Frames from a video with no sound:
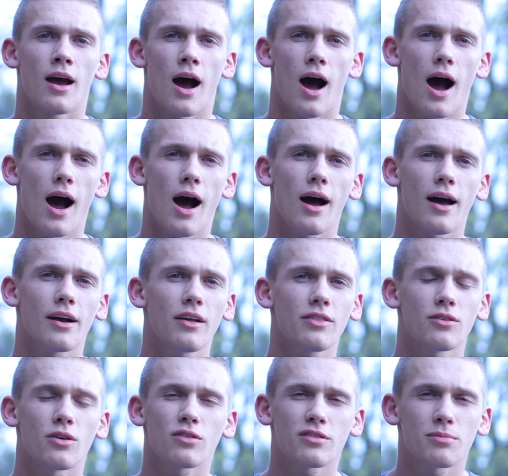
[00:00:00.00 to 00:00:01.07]
I got the
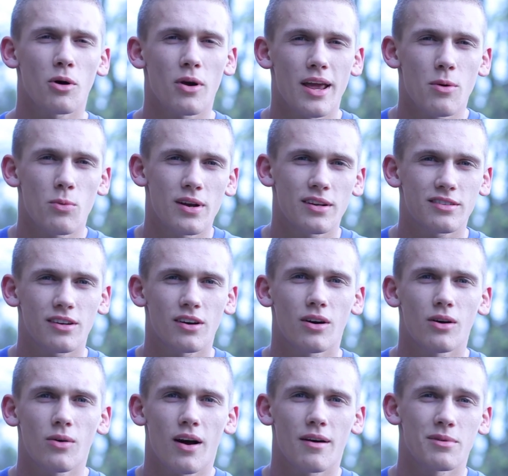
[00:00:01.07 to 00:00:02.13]
notice about 8 weeks
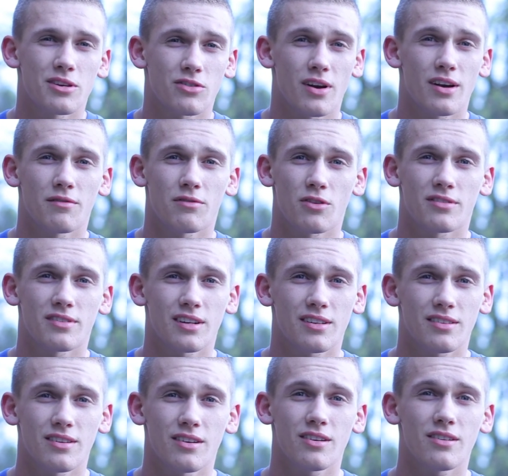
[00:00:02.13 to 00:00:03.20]
ago. I've been training for
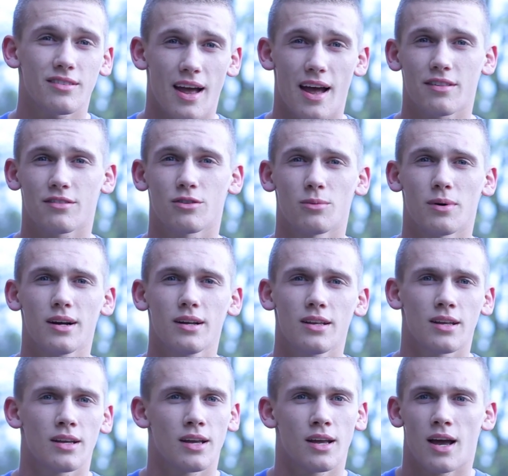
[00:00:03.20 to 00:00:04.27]
6 years at Zuma.
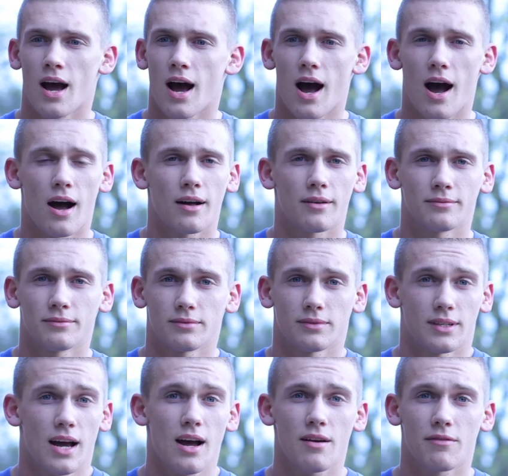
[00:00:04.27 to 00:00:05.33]

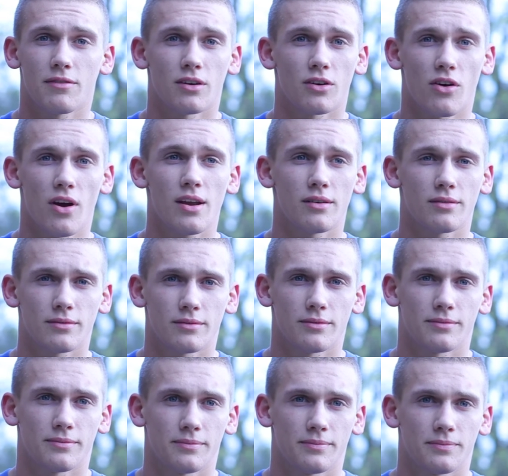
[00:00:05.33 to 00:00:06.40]
Yeah, I feel great.
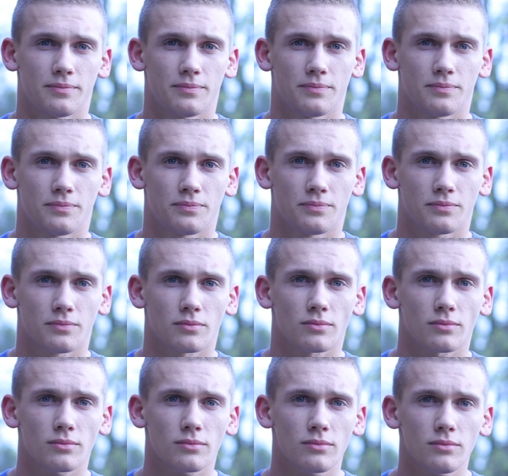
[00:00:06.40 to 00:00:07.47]
And you're
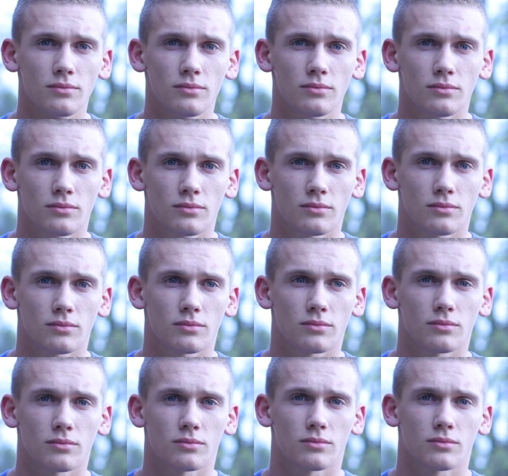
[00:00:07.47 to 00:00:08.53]
going to be fighting
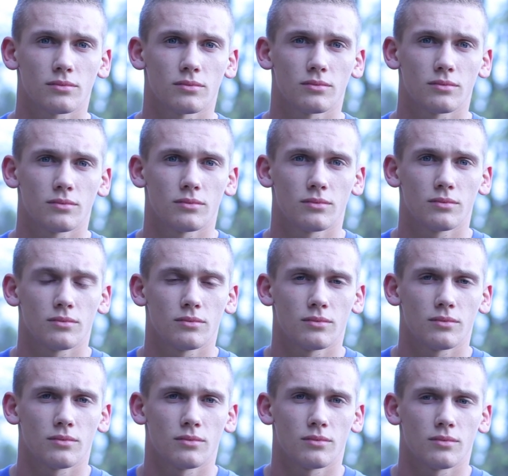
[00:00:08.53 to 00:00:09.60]
on the undercard,
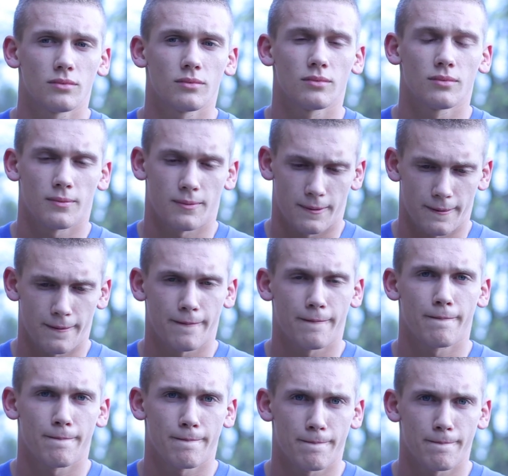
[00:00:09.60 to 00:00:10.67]
and your
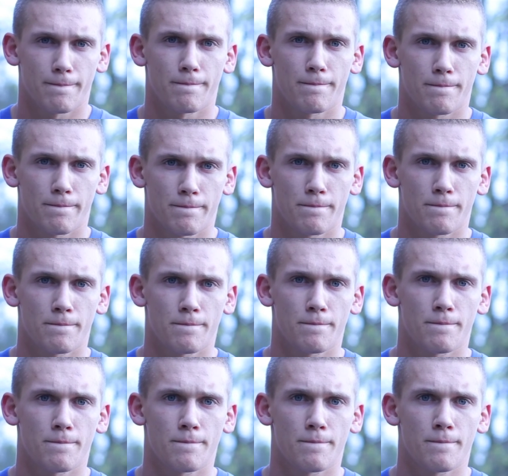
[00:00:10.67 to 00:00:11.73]
opponent, have you been
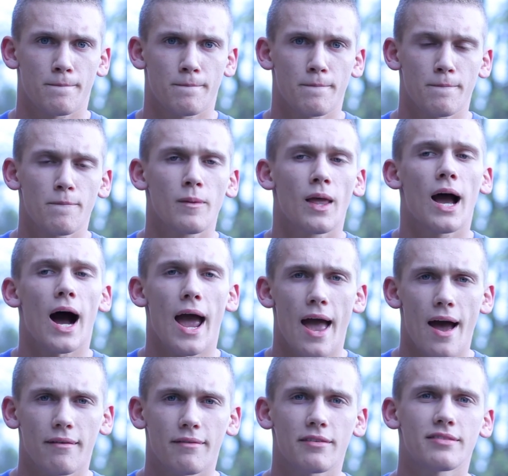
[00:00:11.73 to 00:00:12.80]
studying him? I
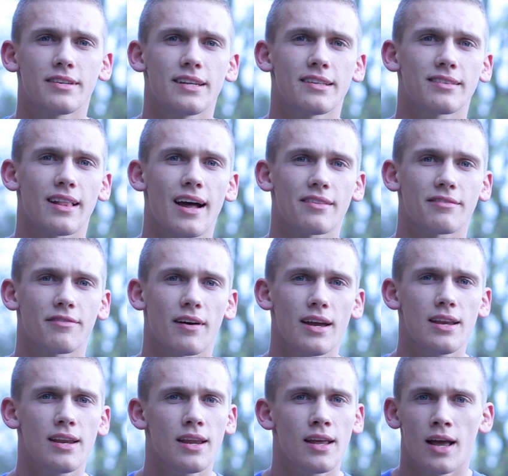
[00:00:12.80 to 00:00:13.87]
have. I've seen his last
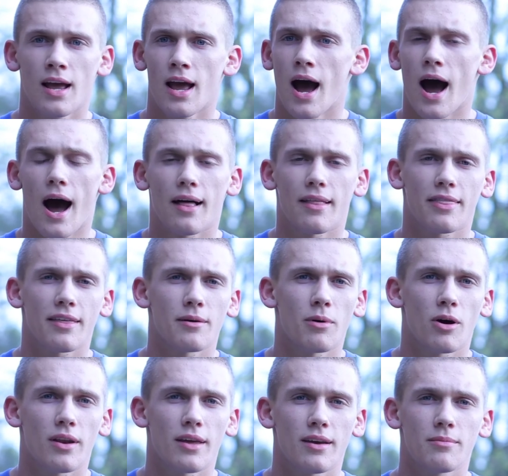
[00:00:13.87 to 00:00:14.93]
fight. The thing
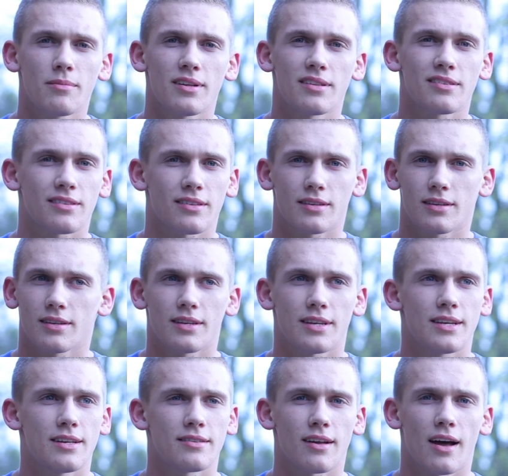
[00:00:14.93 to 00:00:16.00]
about him is
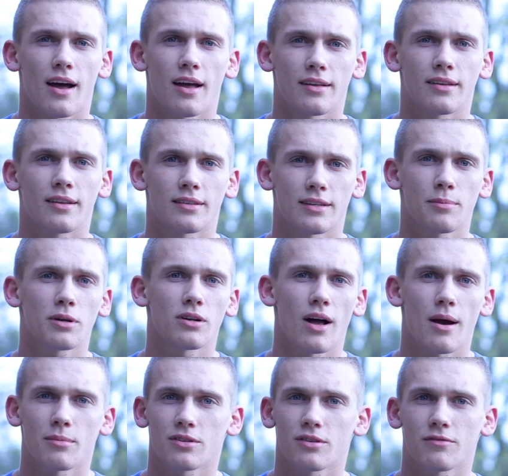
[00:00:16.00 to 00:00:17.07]
he's a typical
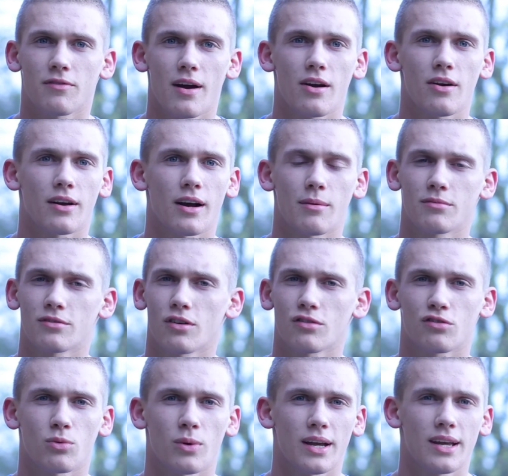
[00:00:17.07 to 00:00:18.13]
amateur fighter. Comes out
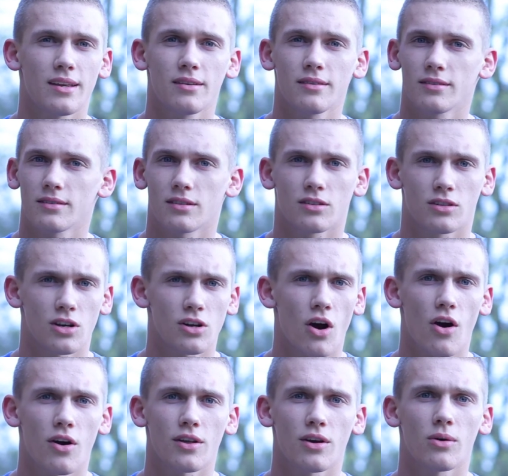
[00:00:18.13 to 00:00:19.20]
swinging, good
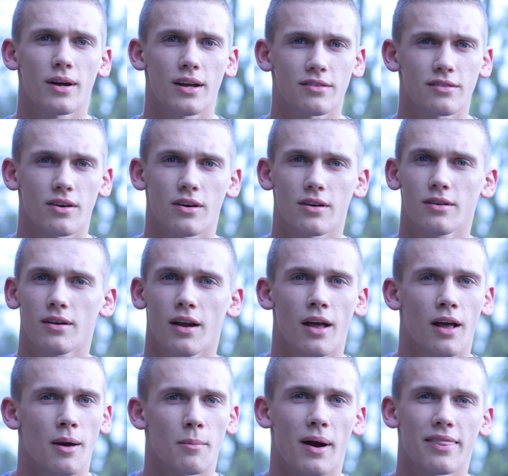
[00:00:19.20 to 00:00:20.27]
cardio, hits hard.
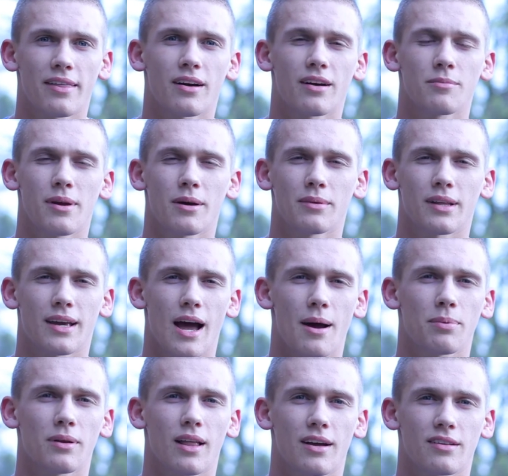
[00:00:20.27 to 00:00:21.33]
But I think we'll be able to
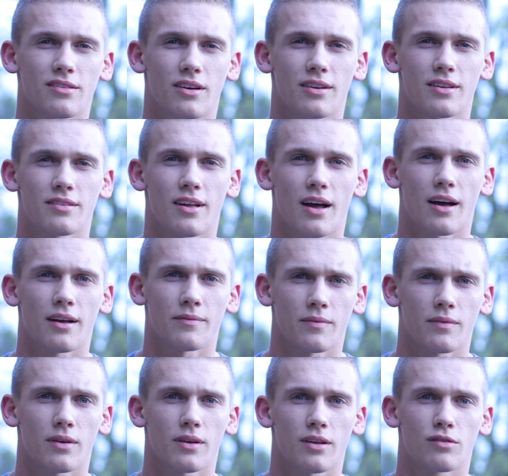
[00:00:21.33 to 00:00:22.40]
capitalize on
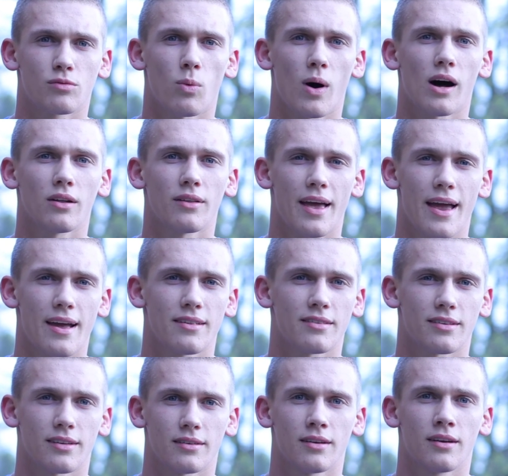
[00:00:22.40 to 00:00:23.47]
his wild hands
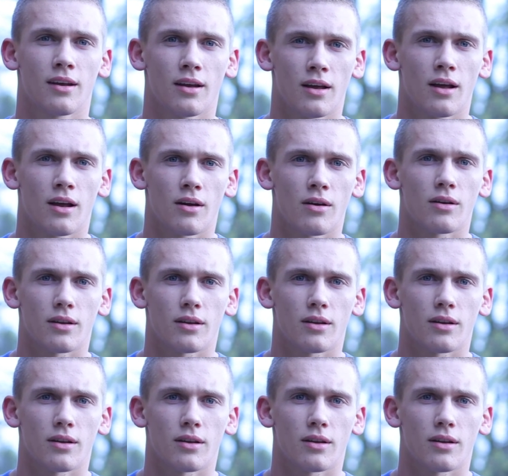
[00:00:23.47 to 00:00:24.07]
and brawler.